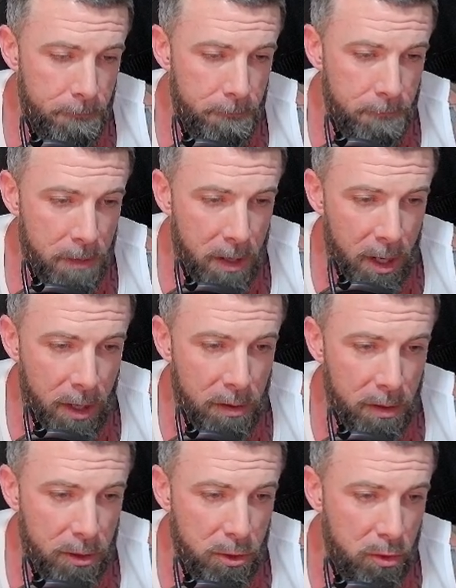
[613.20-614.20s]
had
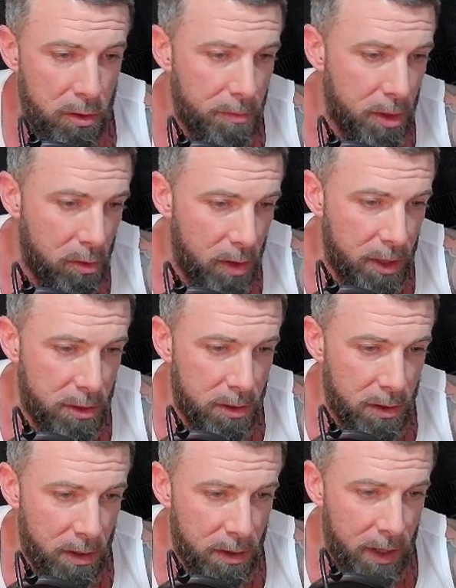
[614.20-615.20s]
extreme
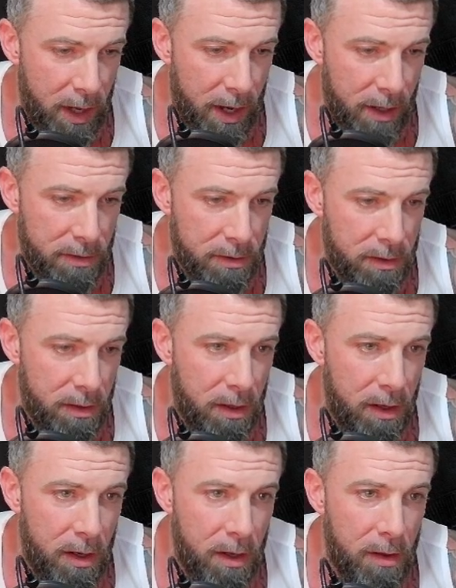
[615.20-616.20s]
aggression on the ask,
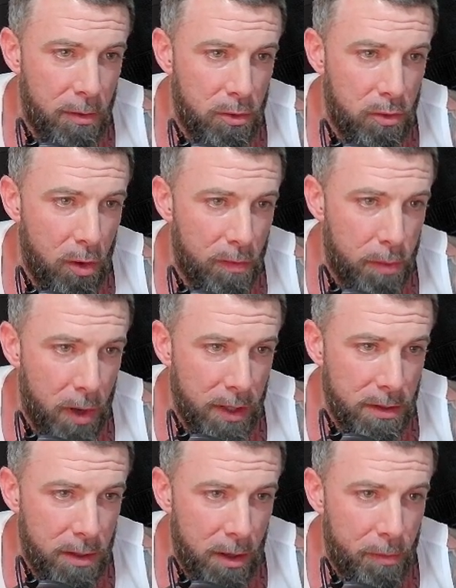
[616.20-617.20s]
drove
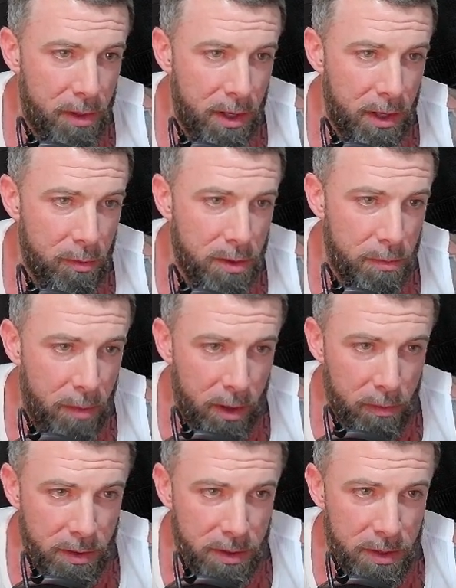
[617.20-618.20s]
price up, but then it was met
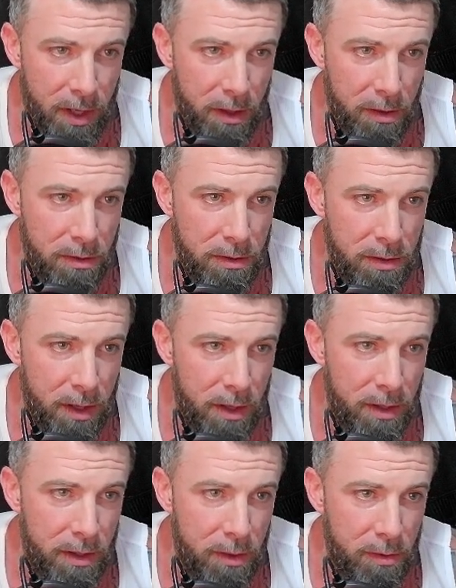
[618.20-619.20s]
with sellers, and
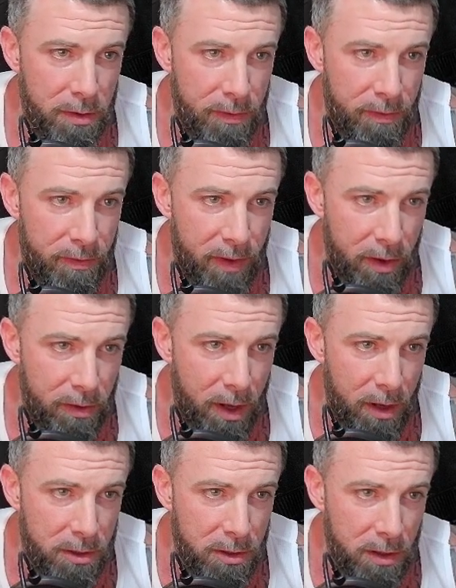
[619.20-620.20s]
then there was a failed
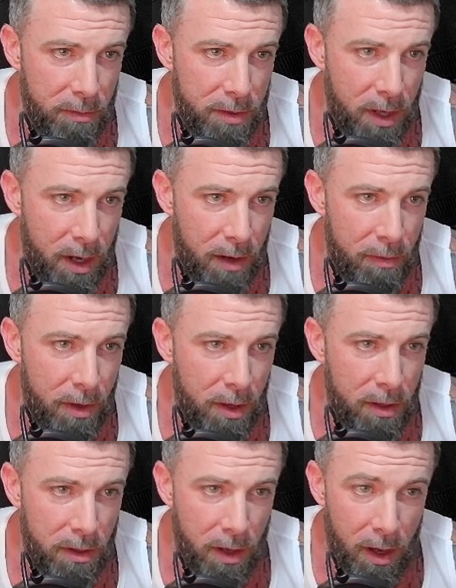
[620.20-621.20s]
auction up top,
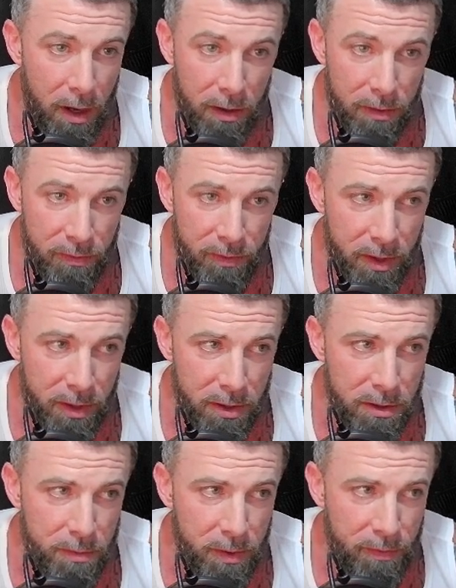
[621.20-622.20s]
not
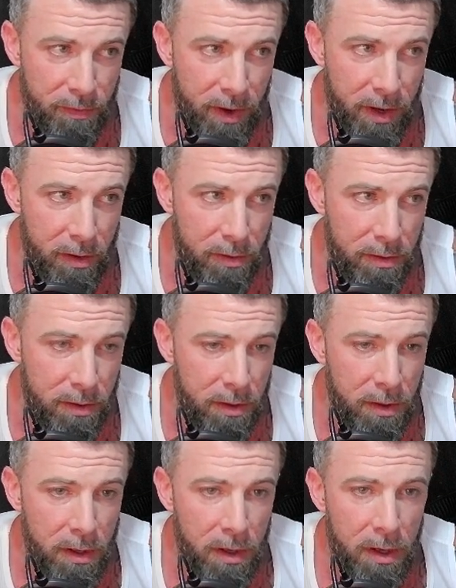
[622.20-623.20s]
unfinished, but failed.
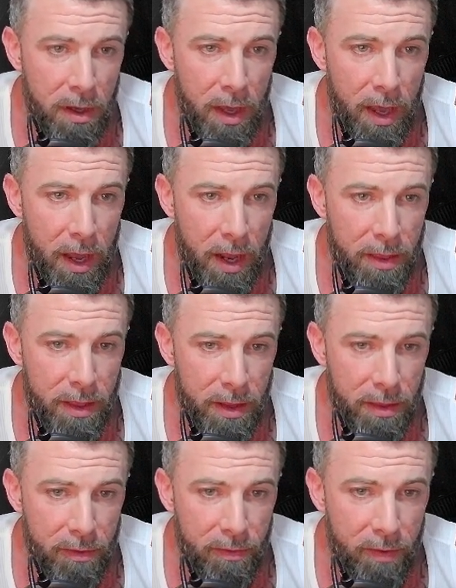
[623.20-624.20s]
And
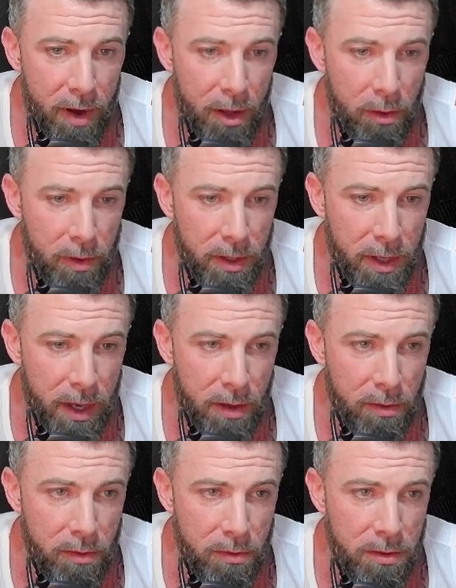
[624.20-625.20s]
then the following
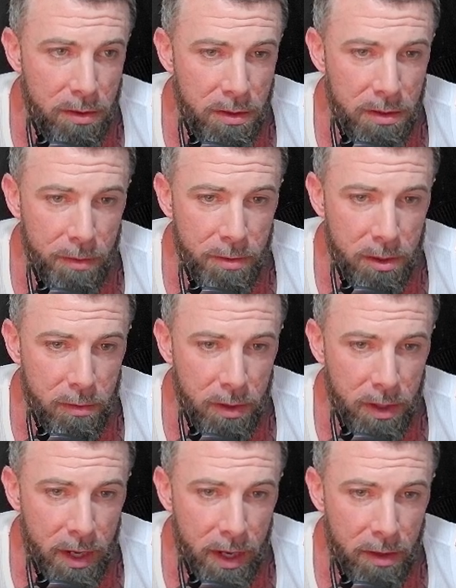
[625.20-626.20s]
candles, the subsequent
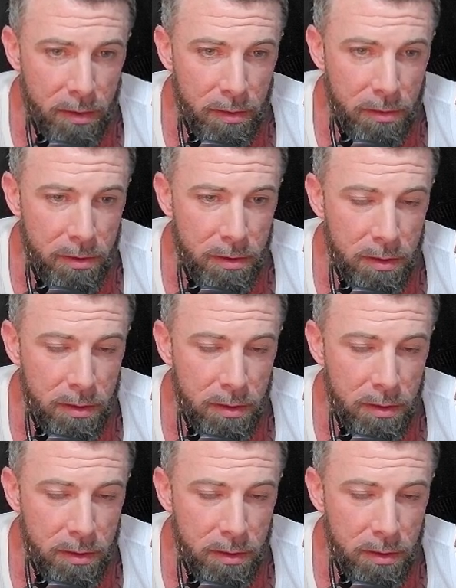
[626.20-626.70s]
candles,